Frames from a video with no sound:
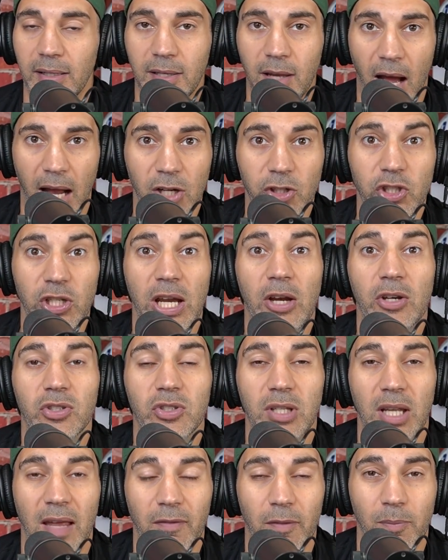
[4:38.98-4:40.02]
Najee Harris
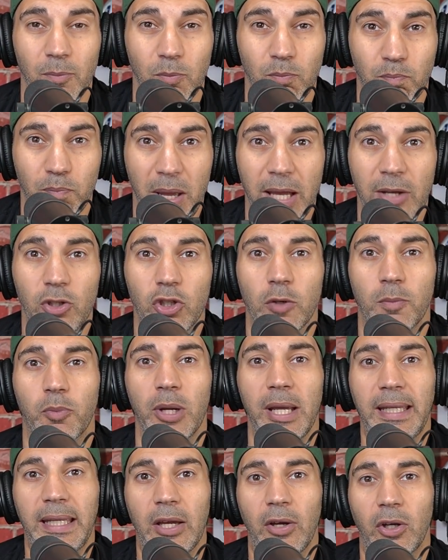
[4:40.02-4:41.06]
is going to have a major
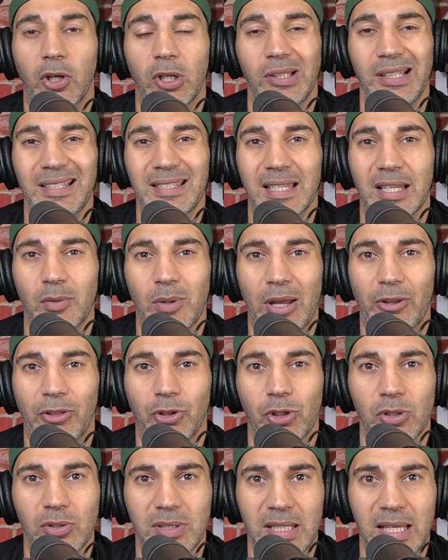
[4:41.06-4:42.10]
breakout, currently sitting around
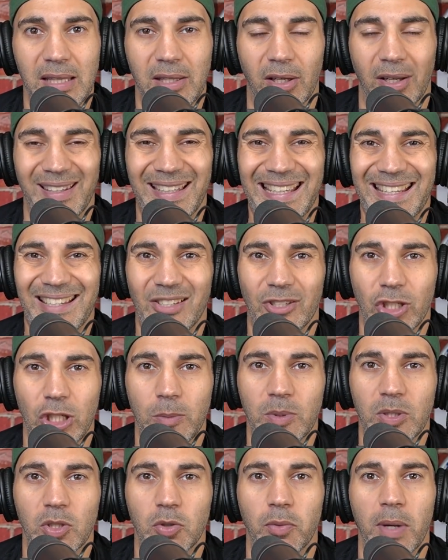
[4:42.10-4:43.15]
13th on the
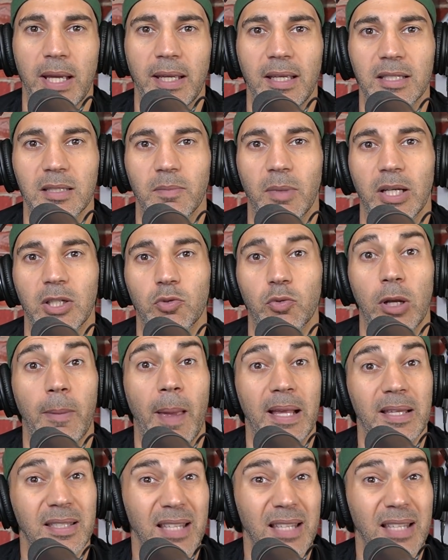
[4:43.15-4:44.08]
consensus rankings amongst running backs.